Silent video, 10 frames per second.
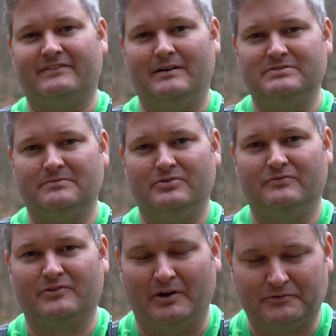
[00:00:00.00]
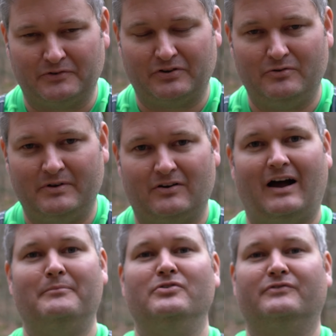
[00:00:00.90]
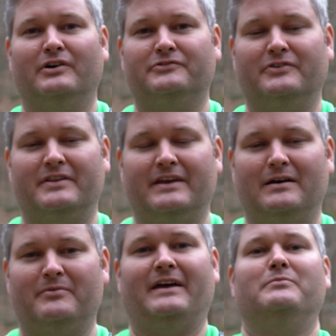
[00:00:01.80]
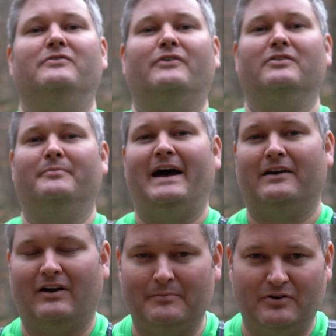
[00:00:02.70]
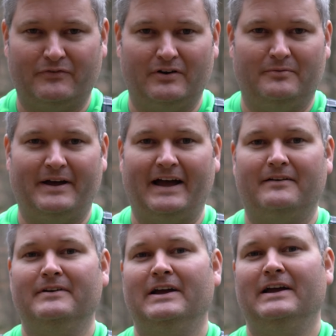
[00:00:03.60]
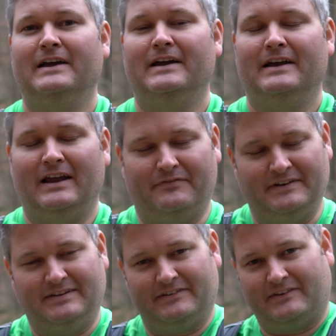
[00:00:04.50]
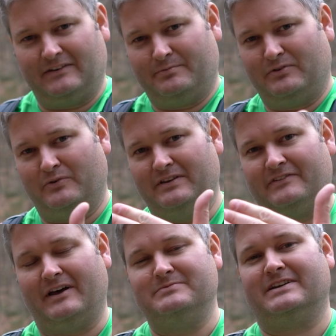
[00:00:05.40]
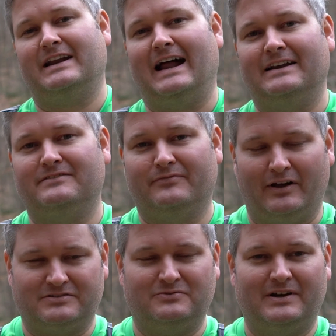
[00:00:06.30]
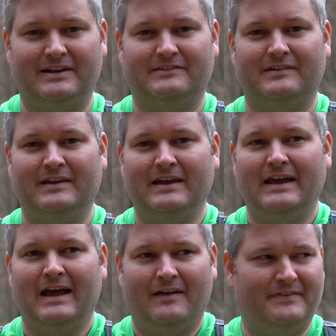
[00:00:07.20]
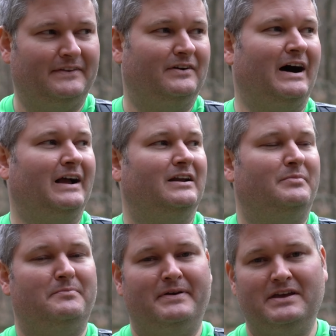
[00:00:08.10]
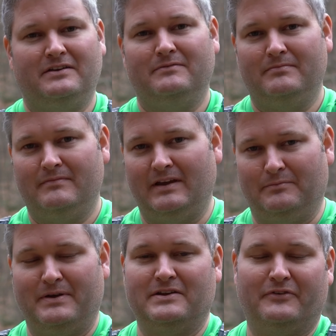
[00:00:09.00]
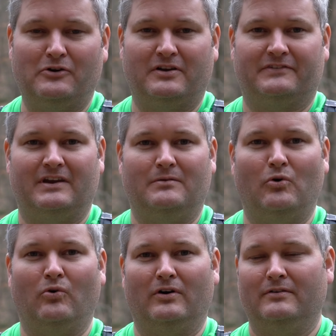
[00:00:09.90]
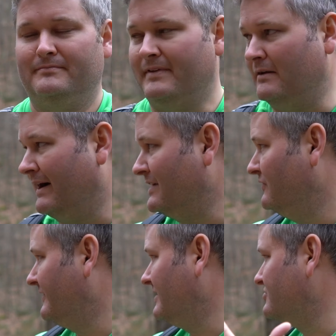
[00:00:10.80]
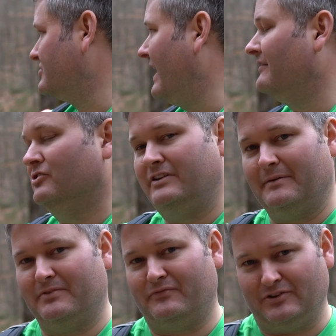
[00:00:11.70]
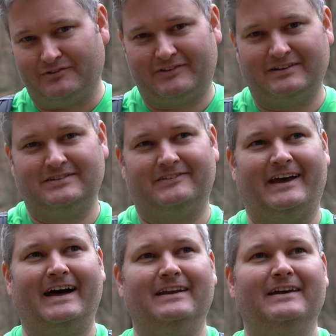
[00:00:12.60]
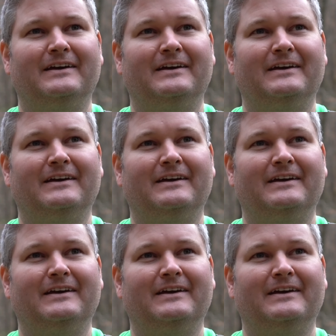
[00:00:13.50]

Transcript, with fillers: subject moved closer to me or I move closer to them or they move further back or I move further back, if the distance between the subject and I fluctuates, then they're not going to be peak in peak focus anymore. And by using a shallow depth of field such as that,